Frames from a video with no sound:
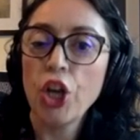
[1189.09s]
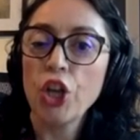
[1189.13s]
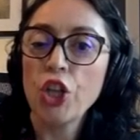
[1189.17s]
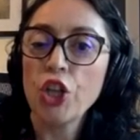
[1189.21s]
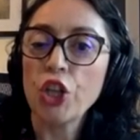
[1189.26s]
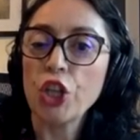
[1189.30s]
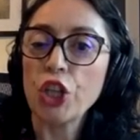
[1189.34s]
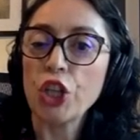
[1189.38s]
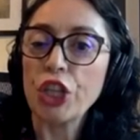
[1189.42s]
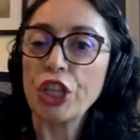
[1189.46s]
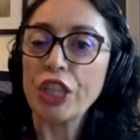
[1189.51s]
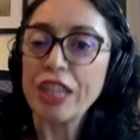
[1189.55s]

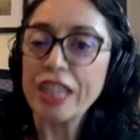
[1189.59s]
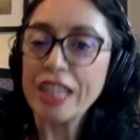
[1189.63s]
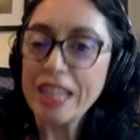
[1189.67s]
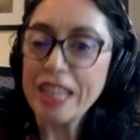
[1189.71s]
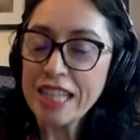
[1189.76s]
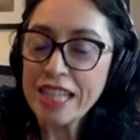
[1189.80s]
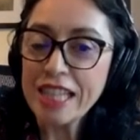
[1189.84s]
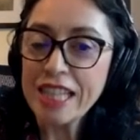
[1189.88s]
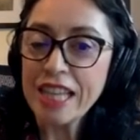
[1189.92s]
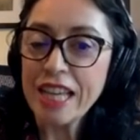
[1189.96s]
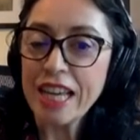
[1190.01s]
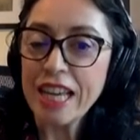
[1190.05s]
So
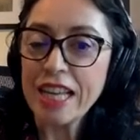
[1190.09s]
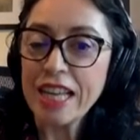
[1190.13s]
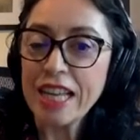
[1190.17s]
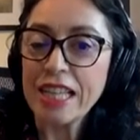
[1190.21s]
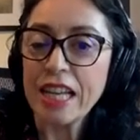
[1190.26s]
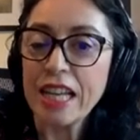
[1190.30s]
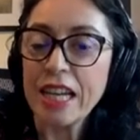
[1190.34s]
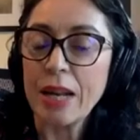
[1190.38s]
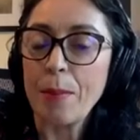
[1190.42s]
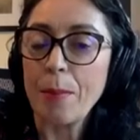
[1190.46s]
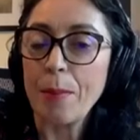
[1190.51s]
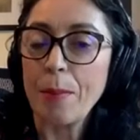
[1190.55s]
this is
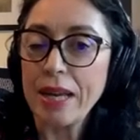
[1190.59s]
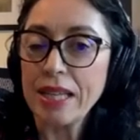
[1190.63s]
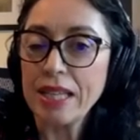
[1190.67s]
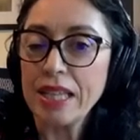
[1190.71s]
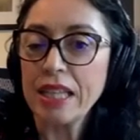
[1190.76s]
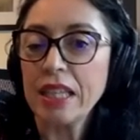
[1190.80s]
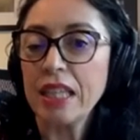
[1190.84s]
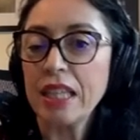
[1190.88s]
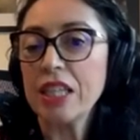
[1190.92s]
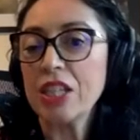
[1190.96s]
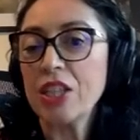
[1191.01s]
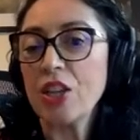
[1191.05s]
an
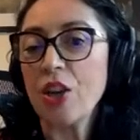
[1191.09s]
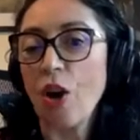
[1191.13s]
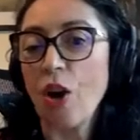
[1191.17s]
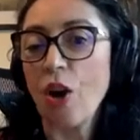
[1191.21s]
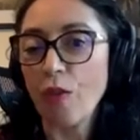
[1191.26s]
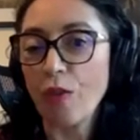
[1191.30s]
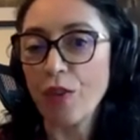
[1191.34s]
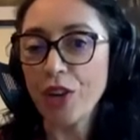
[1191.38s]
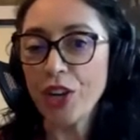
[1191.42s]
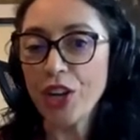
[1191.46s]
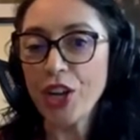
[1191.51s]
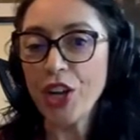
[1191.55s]
amazing
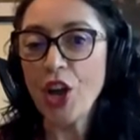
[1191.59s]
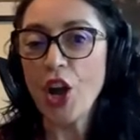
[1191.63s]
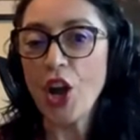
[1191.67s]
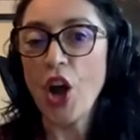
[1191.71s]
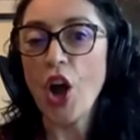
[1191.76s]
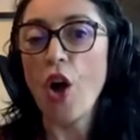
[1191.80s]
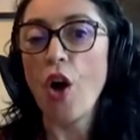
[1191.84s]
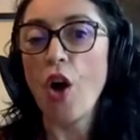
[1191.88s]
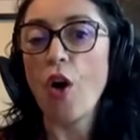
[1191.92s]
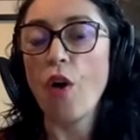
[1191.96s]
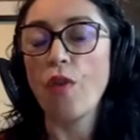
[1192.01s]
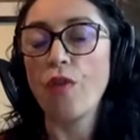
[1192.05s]
discovery
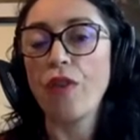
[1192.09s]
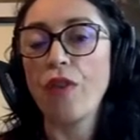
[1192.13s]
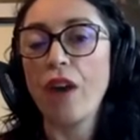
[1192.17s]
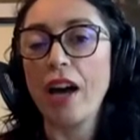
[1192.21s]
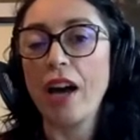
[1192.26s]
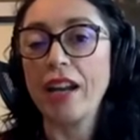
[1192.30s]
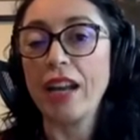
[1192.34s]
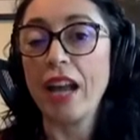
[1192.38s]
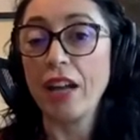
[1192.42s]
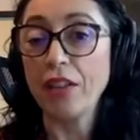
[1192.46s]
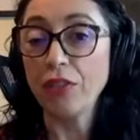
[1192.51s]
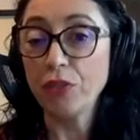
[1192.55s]
of
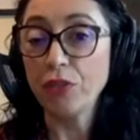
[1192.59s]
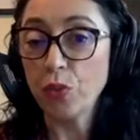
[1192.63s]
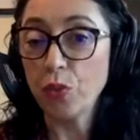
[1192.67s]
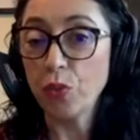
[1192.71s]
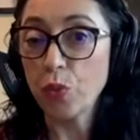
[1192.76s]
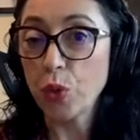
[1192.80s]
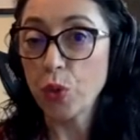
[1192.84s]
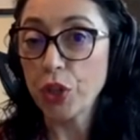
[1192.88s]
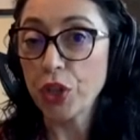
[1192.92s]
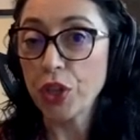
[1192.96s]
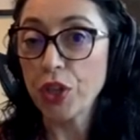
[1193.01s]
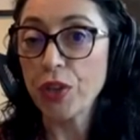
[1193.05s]
an
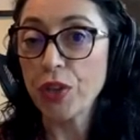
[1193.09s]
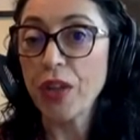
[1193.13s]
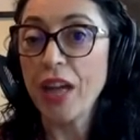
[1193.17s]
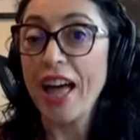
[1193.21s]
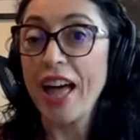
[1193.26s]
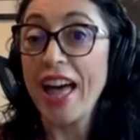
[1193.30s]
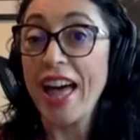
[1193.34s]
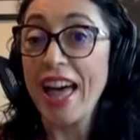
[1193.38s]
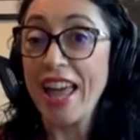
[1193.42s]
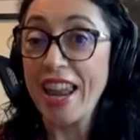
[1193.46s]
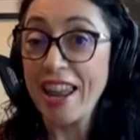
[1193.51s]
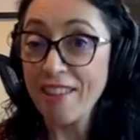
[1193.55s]
underwater
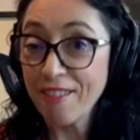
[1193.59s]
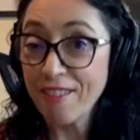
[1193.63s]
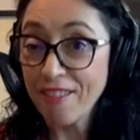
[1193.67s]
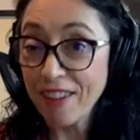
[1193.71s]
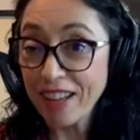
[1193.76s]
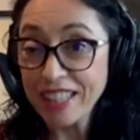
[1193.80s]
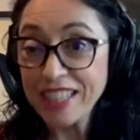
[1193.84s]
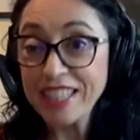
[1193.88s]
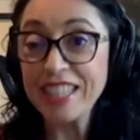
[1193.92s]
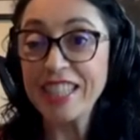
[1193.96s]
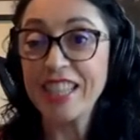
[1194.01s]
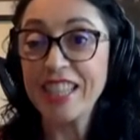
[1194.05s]

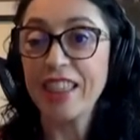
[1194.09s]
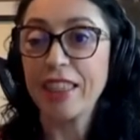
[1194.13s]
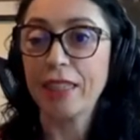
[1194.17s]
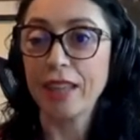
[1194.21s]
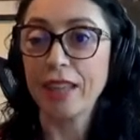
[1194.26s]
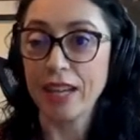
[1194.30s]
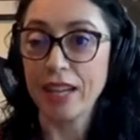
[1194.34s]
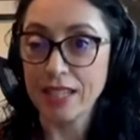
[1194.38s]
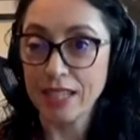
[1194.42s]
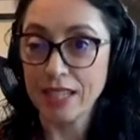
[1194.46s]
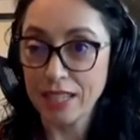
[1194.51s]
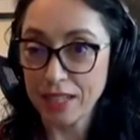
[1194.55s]
elephant
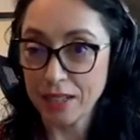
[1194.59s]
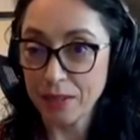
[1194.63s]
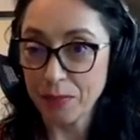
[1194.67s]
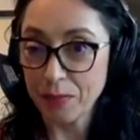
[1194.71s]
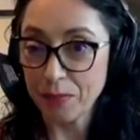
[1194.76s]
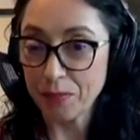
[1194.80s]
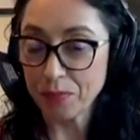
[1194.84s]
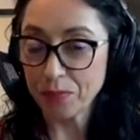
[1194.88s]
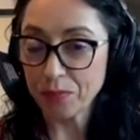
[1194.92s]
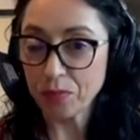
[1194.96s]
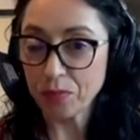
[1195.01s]
tusk,